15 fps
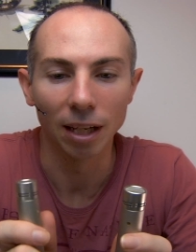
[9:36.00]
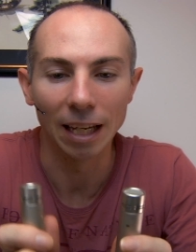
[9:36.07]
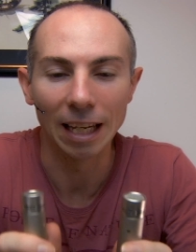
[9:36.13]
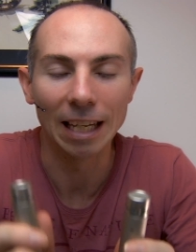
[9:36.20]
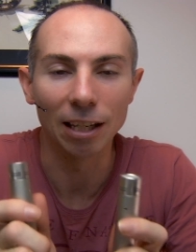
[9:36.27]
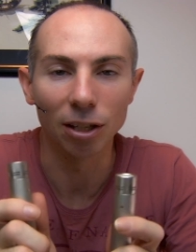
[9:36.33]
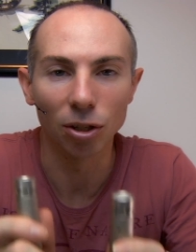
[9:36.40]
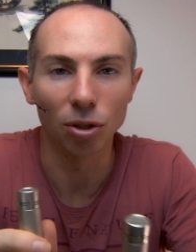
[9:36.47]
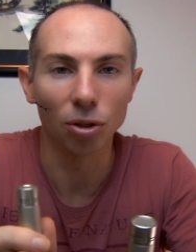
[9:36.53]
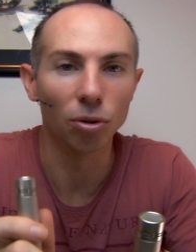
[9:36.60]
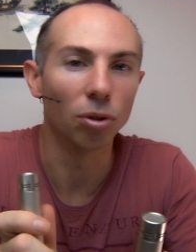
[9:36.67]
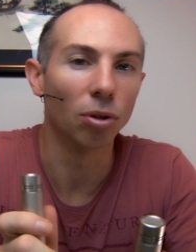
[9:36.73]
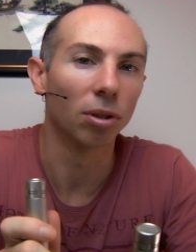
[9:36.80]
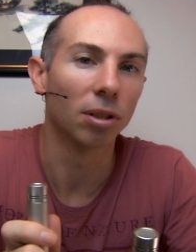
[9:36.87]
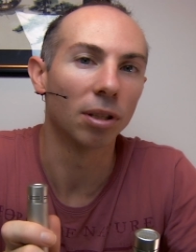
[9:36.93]

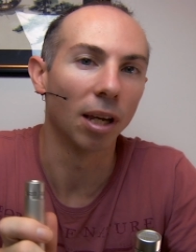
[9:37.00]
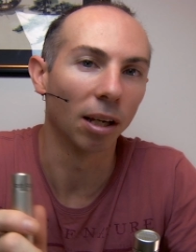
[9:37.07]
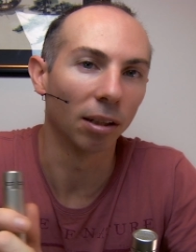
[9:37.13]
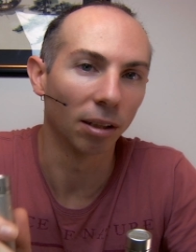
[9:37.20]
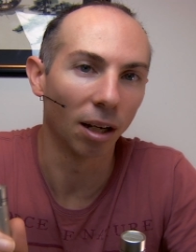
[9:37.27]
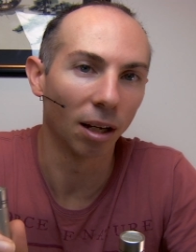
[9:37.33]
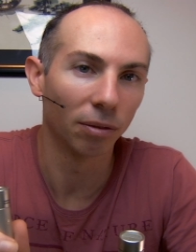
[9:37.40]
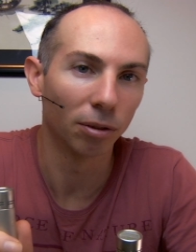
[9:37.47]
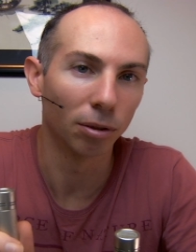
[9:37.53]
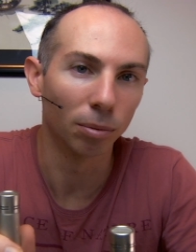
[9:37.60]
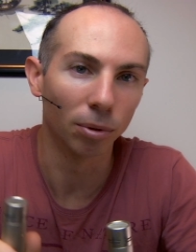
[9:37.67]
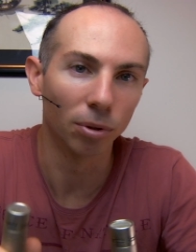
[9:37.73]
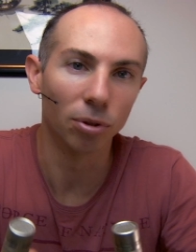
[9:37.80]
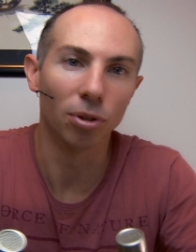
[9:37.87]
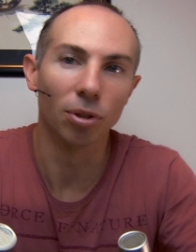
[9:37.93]
EQ your sound
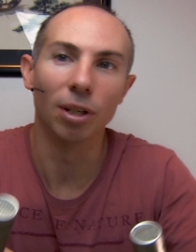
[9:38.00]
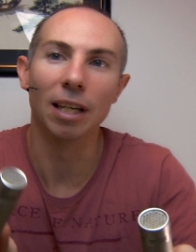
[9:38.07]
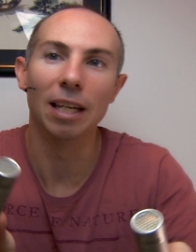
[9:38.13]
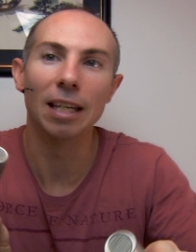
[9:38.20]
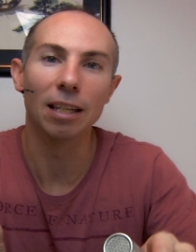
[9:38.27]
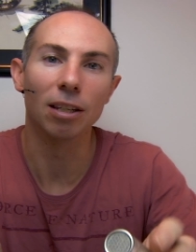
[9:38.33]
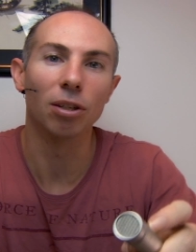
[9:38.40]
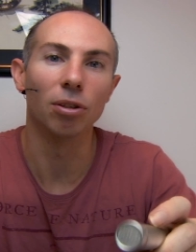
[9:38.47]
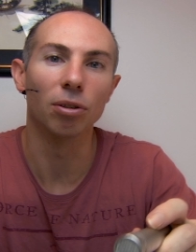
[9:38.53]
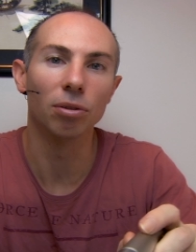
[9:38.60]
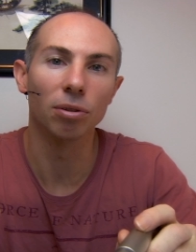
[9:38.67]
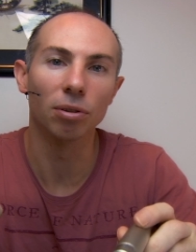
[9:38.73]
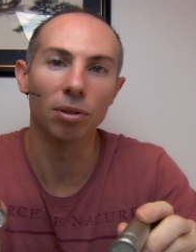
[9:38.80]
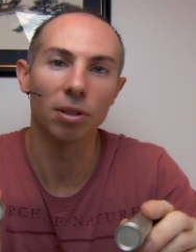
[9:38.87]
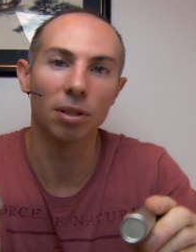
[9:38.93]
afterwards. You EQ
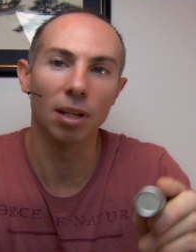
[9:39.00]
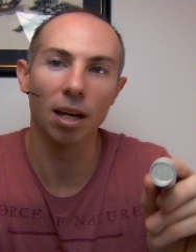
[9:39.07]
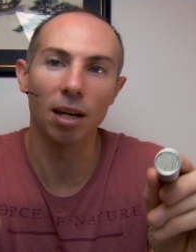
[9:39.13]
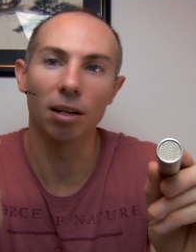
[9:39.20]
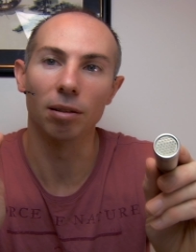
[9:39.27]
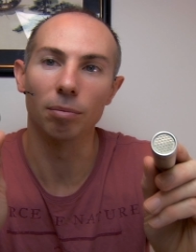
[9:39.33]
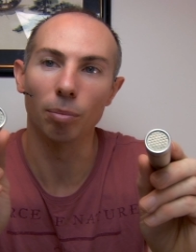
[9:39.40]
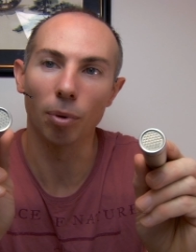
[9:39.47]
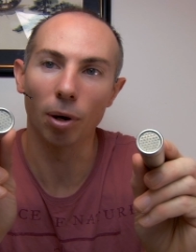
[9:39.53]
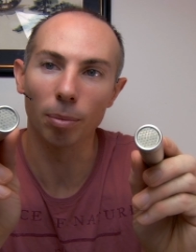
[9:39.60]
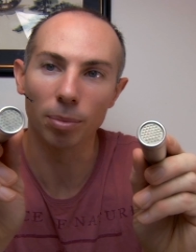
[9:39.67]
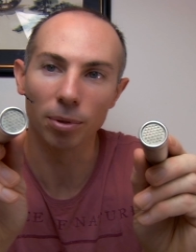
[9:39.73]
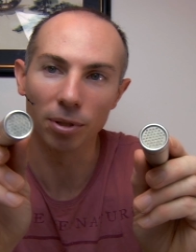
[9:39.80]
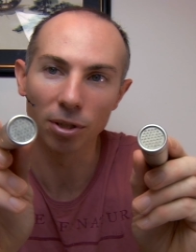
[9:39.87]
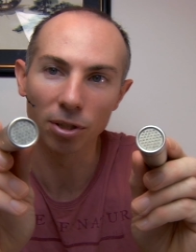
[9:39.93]
your sound by
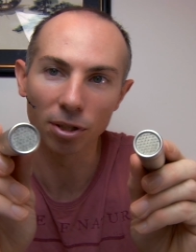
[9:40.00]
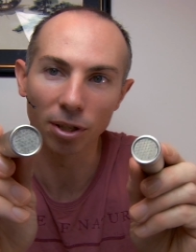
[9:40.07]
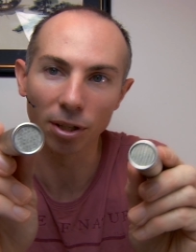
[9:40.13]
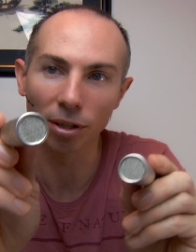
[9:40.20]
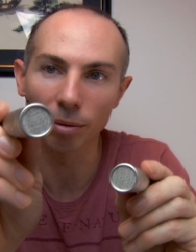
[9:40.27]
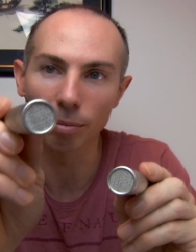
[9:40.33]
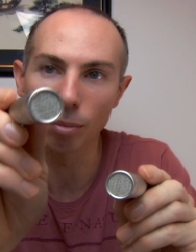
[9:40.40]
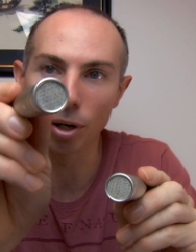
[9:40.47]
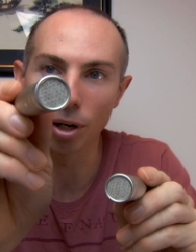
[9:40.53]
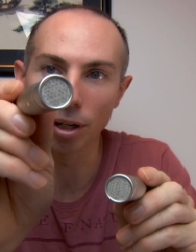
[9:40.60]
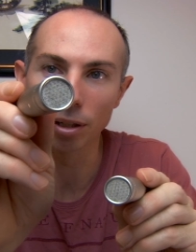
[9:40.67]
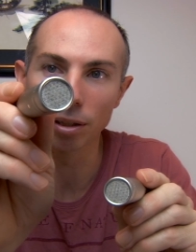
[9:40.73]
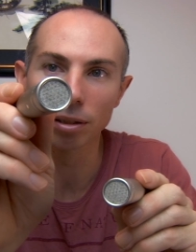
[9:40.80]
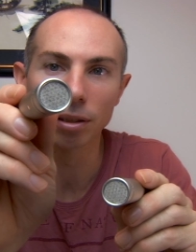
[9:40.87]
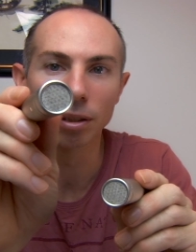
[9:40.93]
positioning the
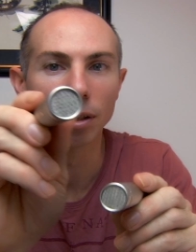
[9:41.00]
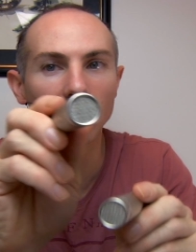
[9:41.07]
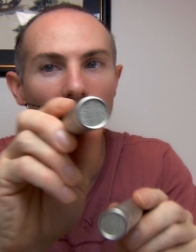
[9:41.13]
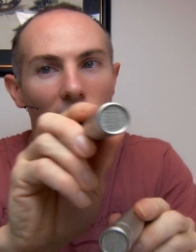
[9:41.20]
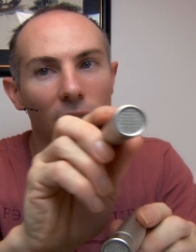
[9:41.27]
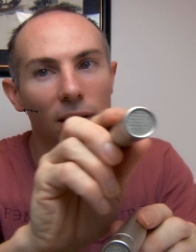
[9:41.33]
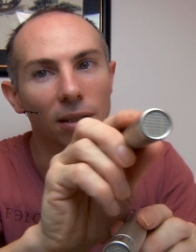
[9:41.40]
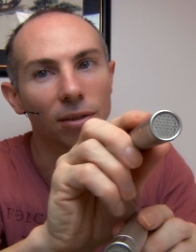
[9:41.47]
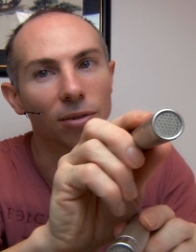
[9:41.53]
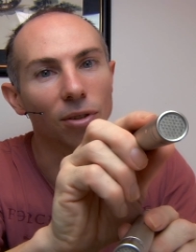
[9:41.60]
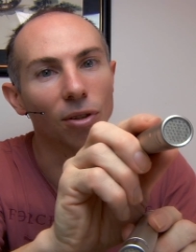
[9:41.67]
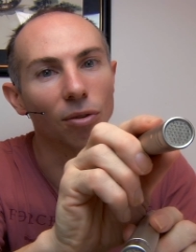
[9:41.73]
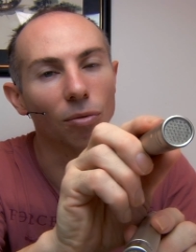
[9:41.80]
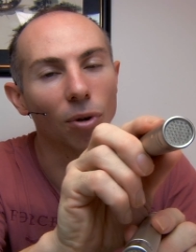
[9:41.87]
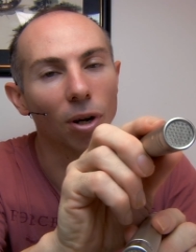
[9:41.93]
mic into
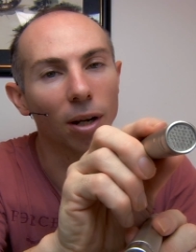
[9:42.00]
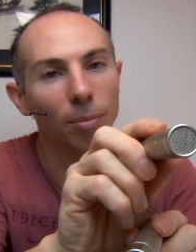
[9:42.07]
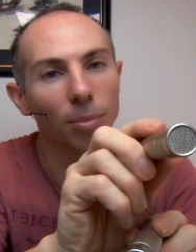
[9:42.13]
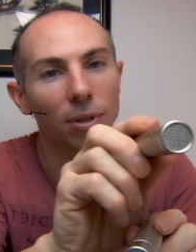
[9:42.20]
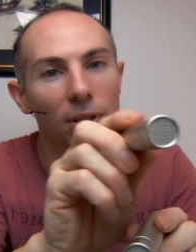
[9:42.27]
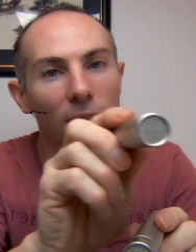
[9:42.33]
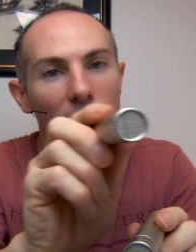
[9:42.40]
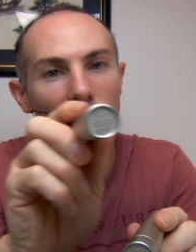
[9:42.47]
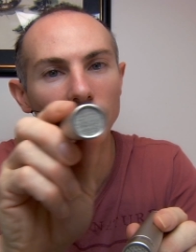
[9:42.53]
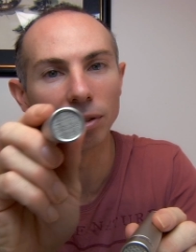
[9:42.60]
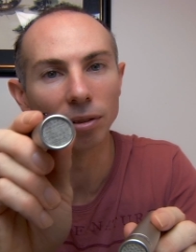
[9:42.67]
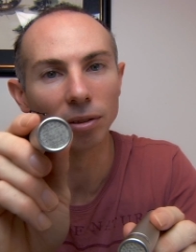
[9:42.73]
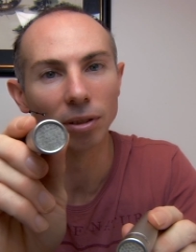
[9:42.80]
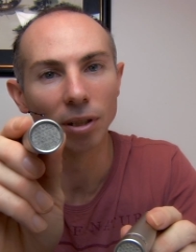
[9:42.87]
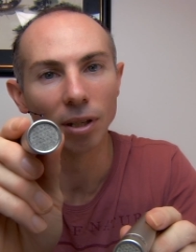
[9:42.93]
the right position.